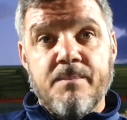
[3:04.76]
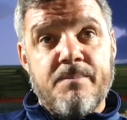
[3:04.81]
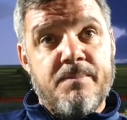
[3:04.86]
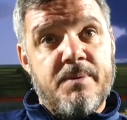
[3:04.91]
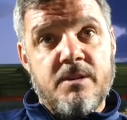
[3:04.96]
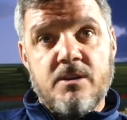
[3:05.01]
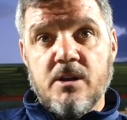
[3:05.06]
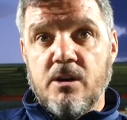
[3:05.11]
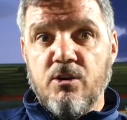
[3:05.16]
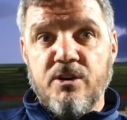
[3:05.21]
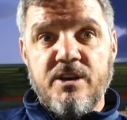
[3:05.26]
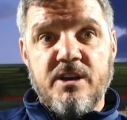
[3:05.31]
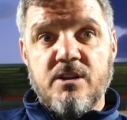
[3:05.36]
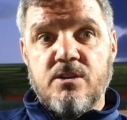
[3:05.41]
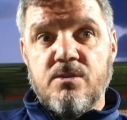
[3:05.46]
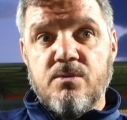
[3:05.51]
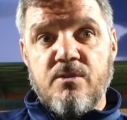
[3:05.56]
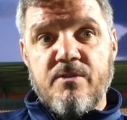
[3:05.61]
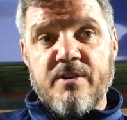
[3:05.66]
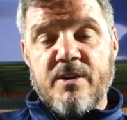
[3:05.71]
A bit delighted.
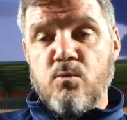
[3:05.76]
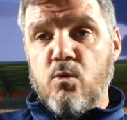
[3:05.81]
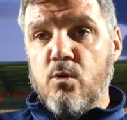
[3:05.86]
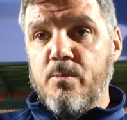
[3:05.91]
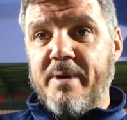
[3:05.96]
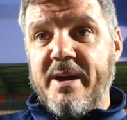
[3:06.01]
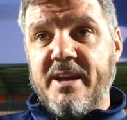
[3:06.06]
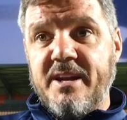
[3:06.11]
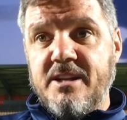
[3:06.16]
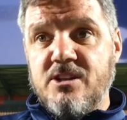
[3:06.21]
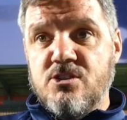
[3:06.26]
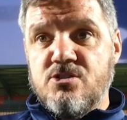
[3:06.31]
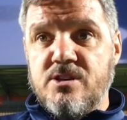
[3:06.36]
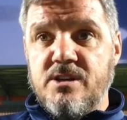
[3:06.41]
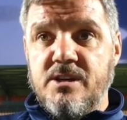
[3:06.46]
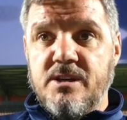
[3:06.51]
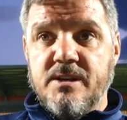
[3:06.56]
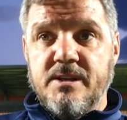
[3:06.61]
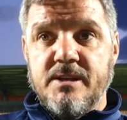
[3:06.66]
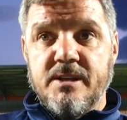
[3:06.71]
We've had one main injury,
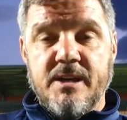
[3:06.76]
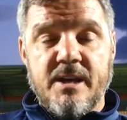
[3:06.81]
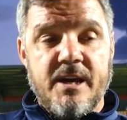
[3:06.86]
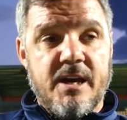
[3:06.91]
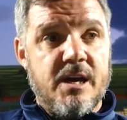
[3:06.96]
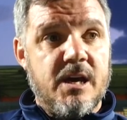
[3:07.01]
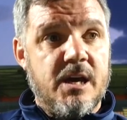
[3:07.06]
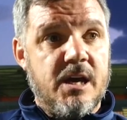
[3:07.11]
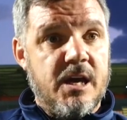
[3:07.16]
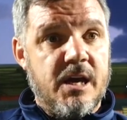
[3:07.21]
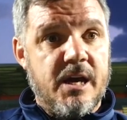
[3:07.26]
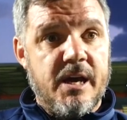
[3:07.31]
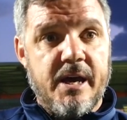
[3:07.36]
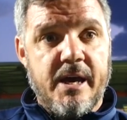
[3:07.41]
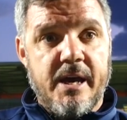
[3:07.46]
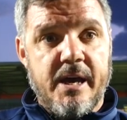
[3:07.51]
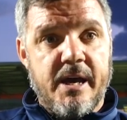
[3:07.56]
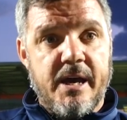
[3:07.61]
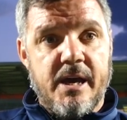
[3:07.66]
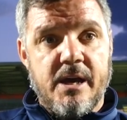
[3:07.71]

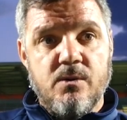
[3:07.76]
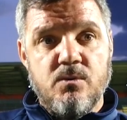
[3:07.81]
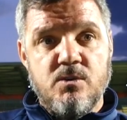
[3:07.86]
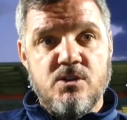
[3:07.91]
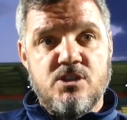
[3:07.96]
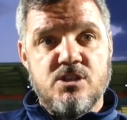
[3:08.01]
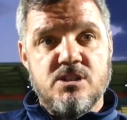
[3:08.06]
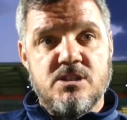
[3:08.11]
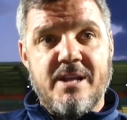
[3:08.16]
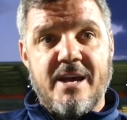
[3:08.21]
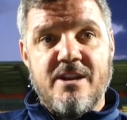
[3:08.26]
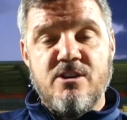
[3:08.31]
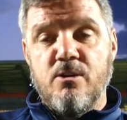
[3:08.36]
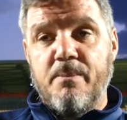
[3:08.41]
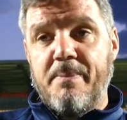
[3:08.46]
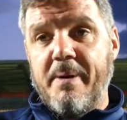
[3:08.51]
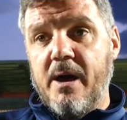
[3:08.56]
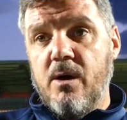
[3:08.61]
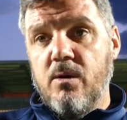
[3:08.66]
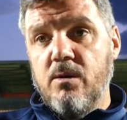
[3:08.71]
which is Daniel
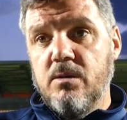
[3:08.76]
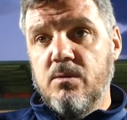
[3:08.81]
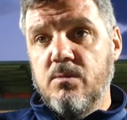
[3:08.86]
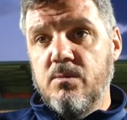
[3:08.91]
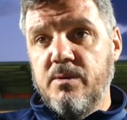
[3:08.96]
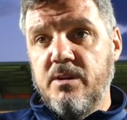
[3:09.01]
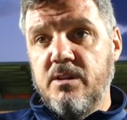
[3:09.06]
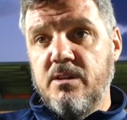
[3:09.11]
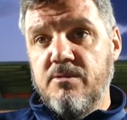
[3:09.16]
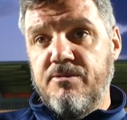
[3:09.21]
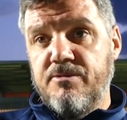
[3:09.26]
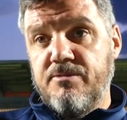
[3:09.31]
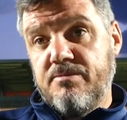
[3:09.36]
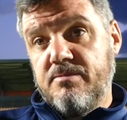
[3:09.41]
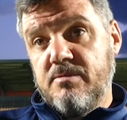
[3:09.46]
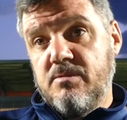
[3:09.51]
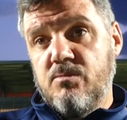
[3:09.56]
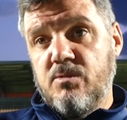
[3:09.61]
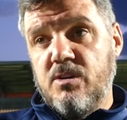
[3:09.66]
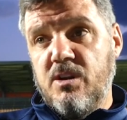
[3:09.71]
Powell, but in
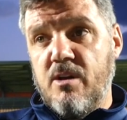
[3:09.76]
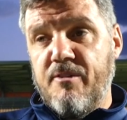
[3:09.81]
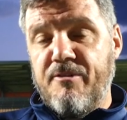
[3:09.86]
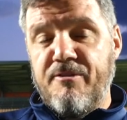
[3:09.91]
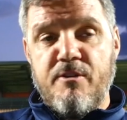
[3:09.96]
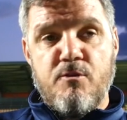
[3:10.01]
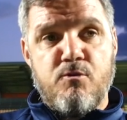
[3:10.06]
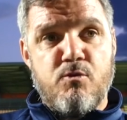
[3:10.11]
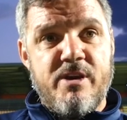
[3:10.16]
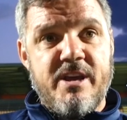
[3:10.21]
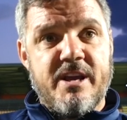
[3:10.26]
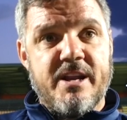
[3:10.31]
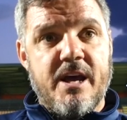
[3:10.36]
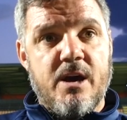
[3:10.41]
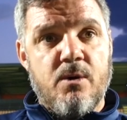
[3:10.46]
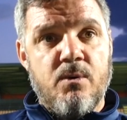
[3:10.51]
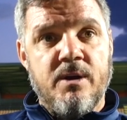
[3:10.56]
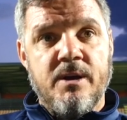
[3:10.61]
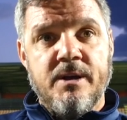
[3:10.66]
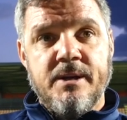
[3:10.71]
the fifth week
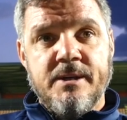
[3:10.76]
now.